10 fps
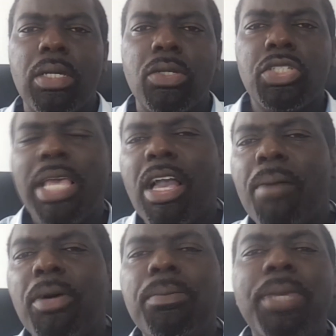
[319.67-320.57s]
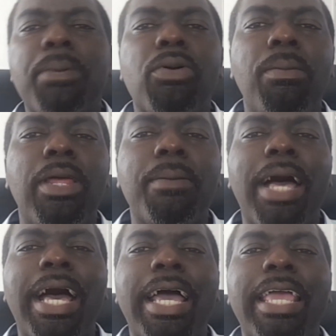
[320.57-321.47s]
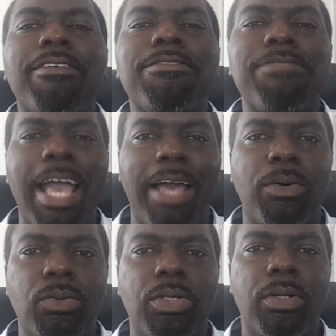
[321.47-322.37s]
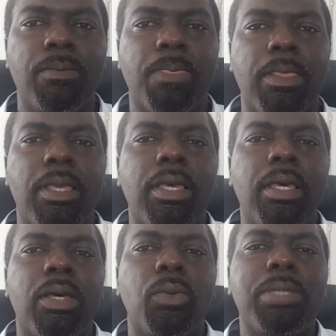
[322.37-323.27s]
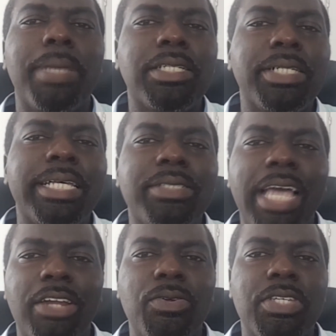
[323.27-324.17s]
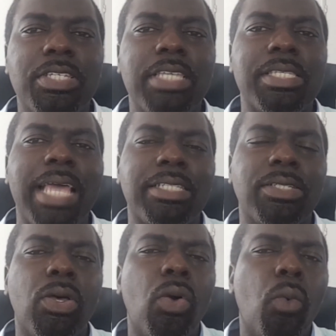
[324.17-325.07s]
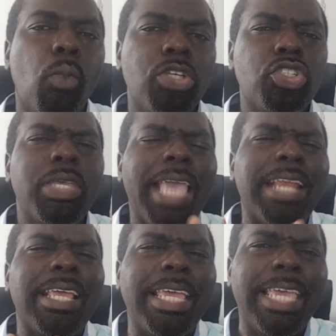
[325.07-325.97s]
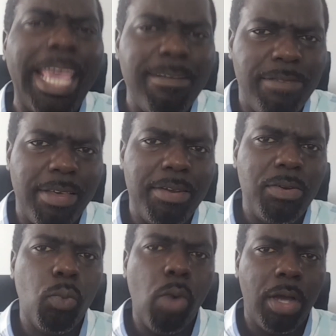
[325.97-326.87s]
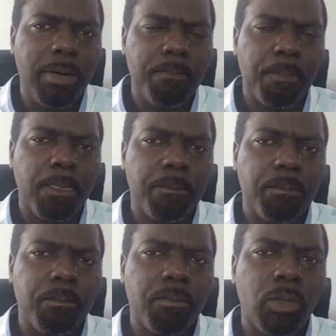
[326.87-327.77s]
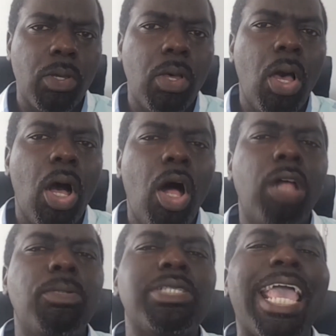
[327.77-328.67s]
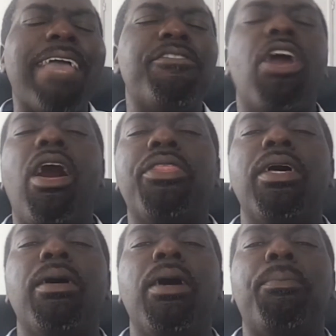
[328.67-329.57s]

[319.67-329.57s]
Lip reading: You see, a common big problem I found with mental health diagnosis is that once you get given one, almost every other